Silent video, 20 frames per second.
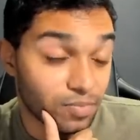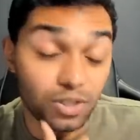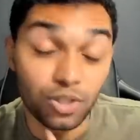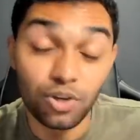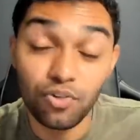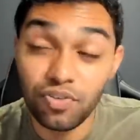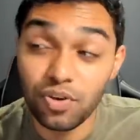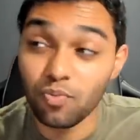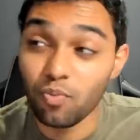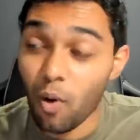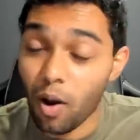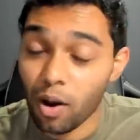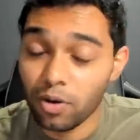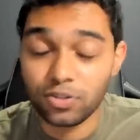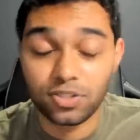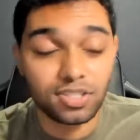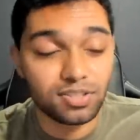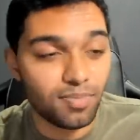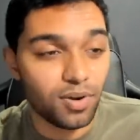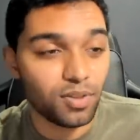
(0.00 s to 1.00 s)
Luffy watched
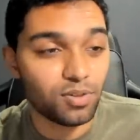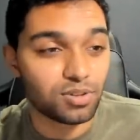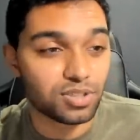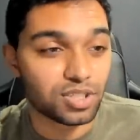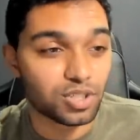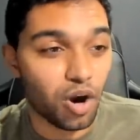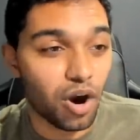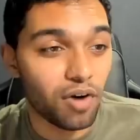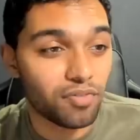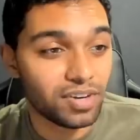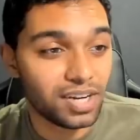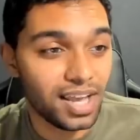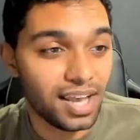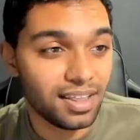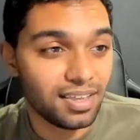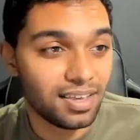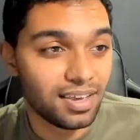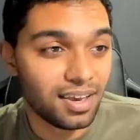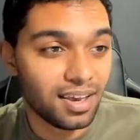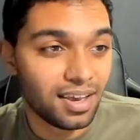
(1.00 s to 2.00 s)
his mother starve to death?
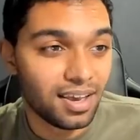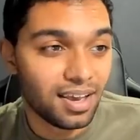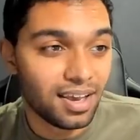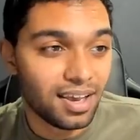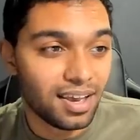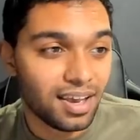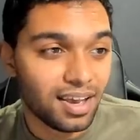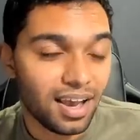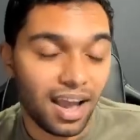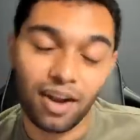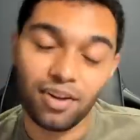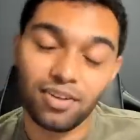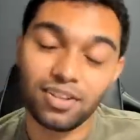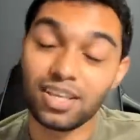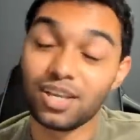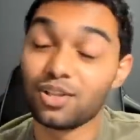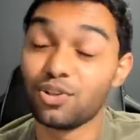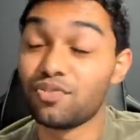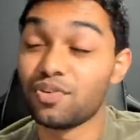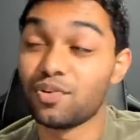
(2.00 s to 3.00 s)
I don't
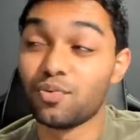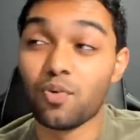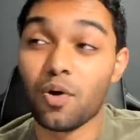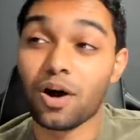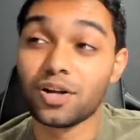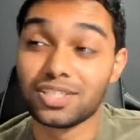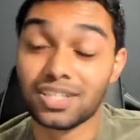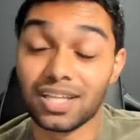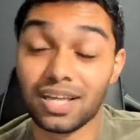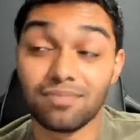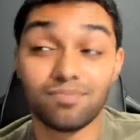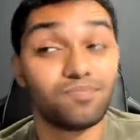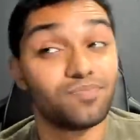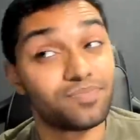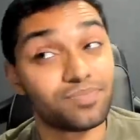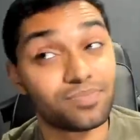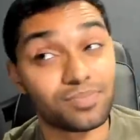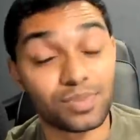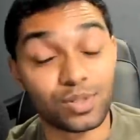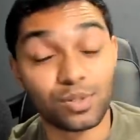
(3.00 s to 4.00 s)
think Luffy watched that.
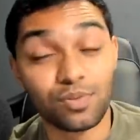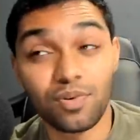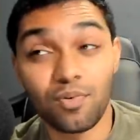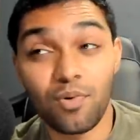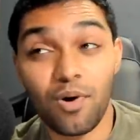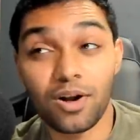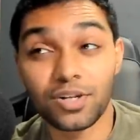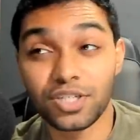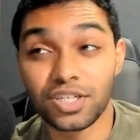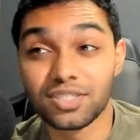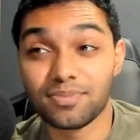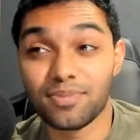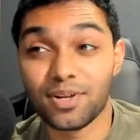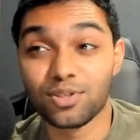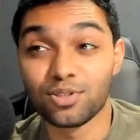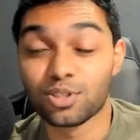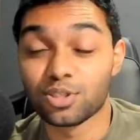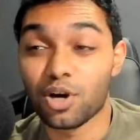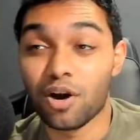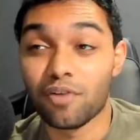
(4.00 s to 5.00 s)
Luffy watching his
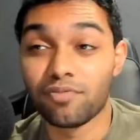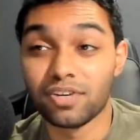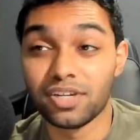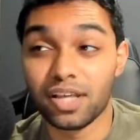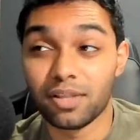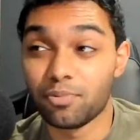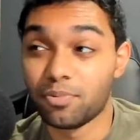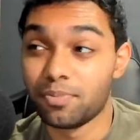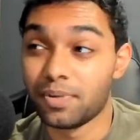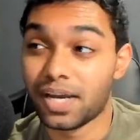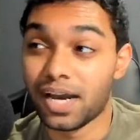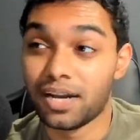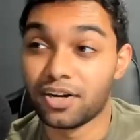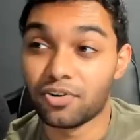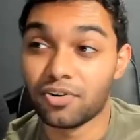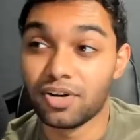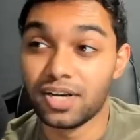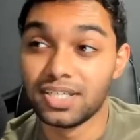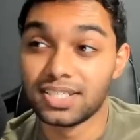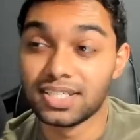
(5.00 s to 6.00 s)
mother starve to death would be kind of
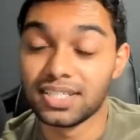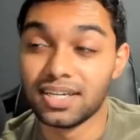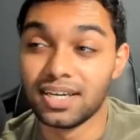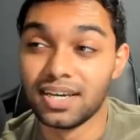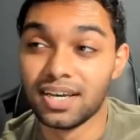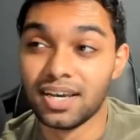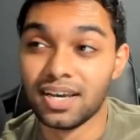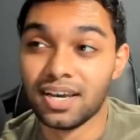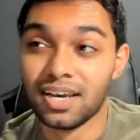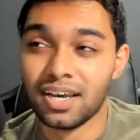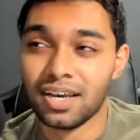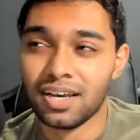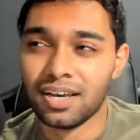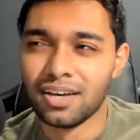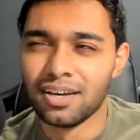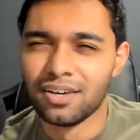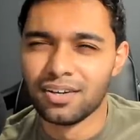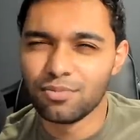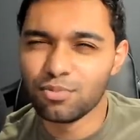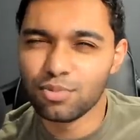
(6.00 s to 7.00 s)
crazy.
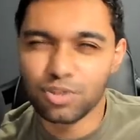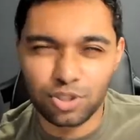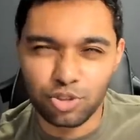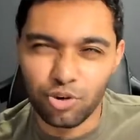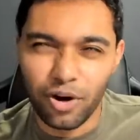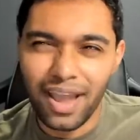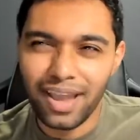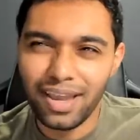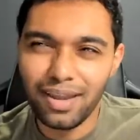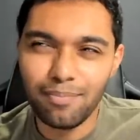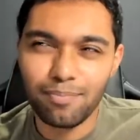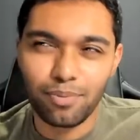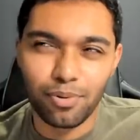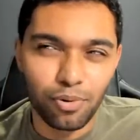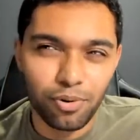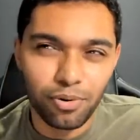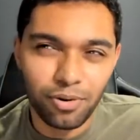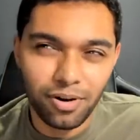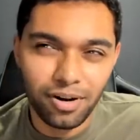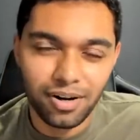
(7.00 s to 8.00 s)
Was Dragon
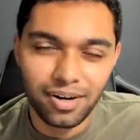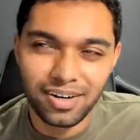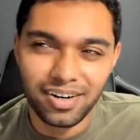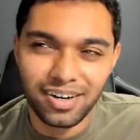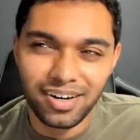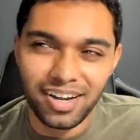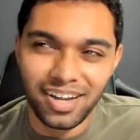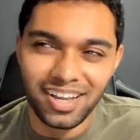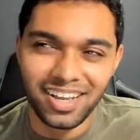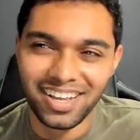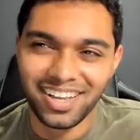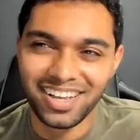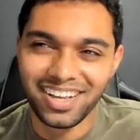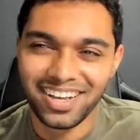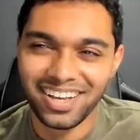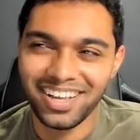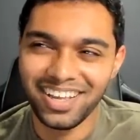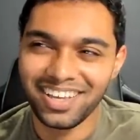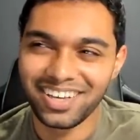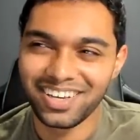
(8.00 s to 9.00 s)
poor?
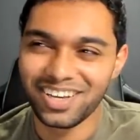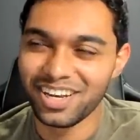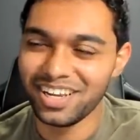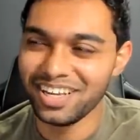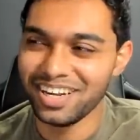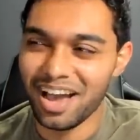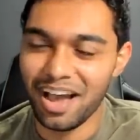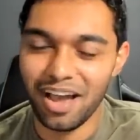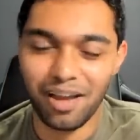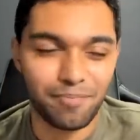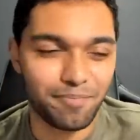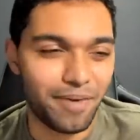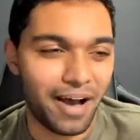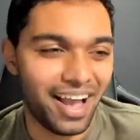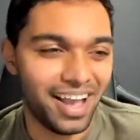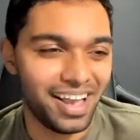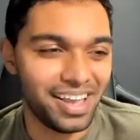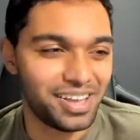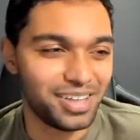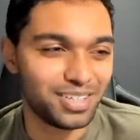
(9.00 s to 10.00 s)
Could he not
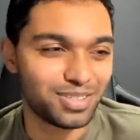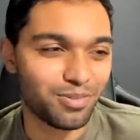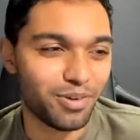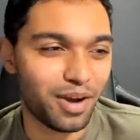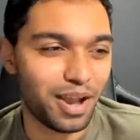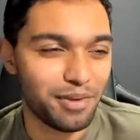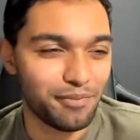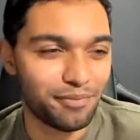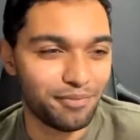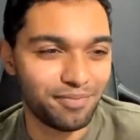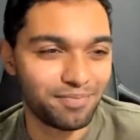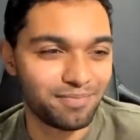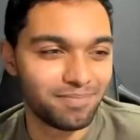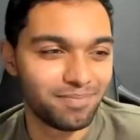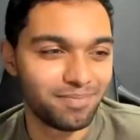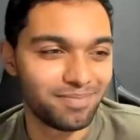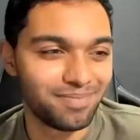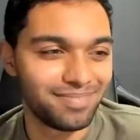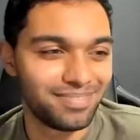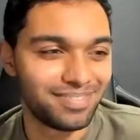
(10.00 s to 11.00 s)
buy his wife
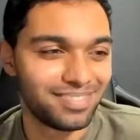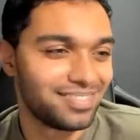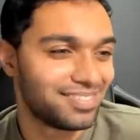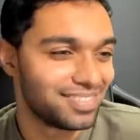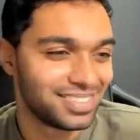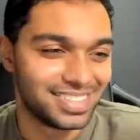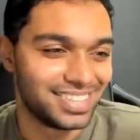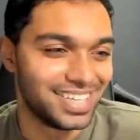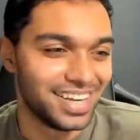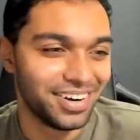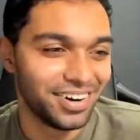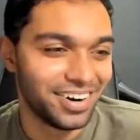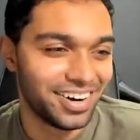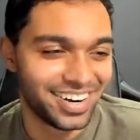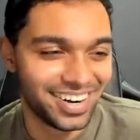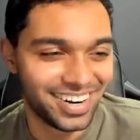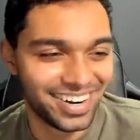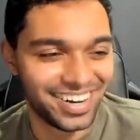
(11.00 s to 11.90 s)
dinner?